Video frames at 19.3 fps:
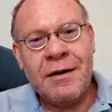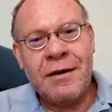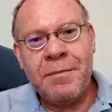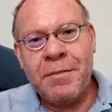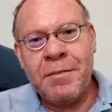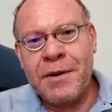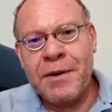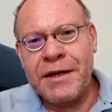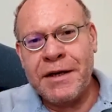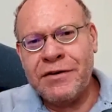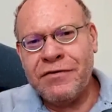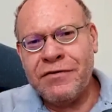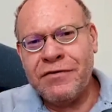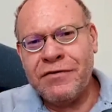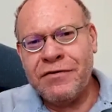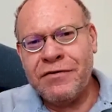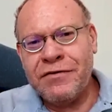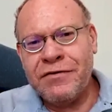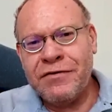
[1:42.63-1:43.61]
but for
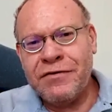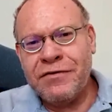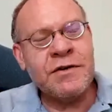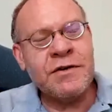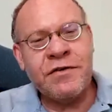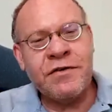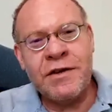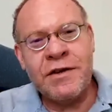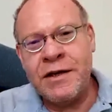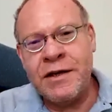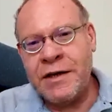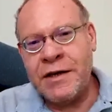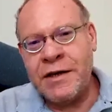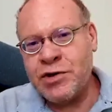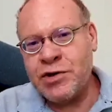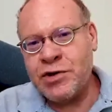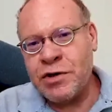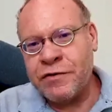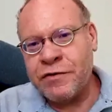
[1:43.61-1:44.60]
the most part,
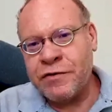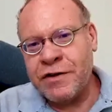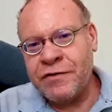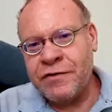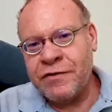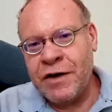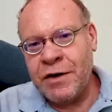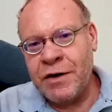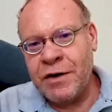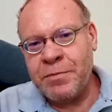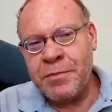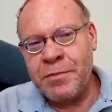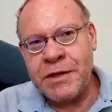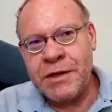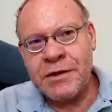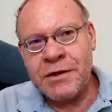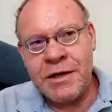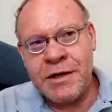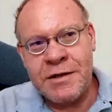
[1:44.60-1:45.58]
because of the nature of
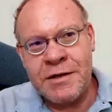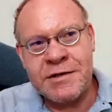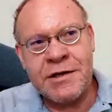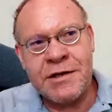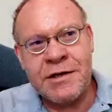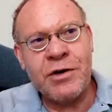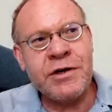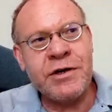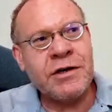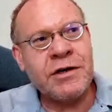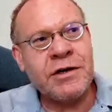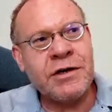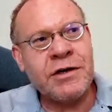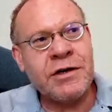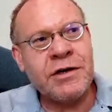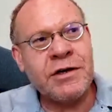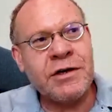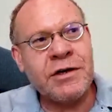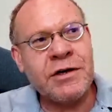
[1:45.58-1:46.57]
development in Saudi
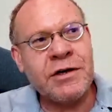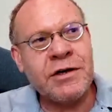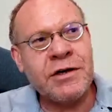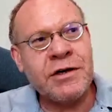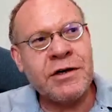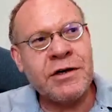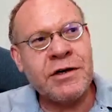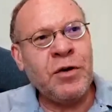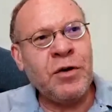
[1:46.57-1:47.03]
Arabia,